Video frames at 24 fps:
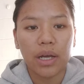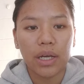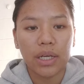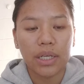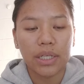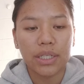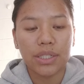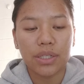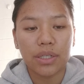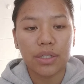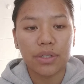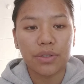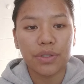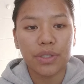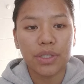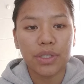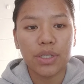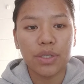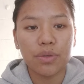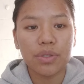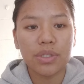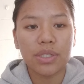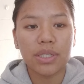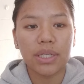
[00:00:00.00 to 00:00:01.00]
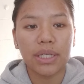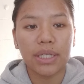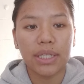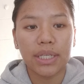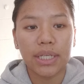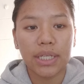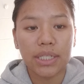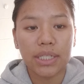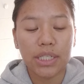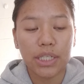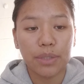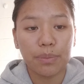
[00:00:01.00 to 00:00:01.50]
it reduces
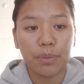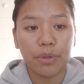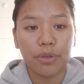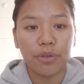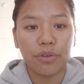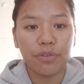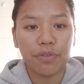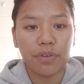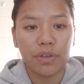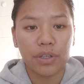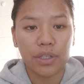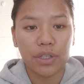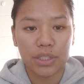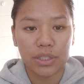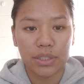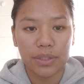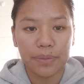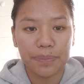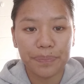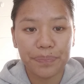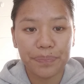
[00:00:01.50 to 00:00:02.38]
innate immune function.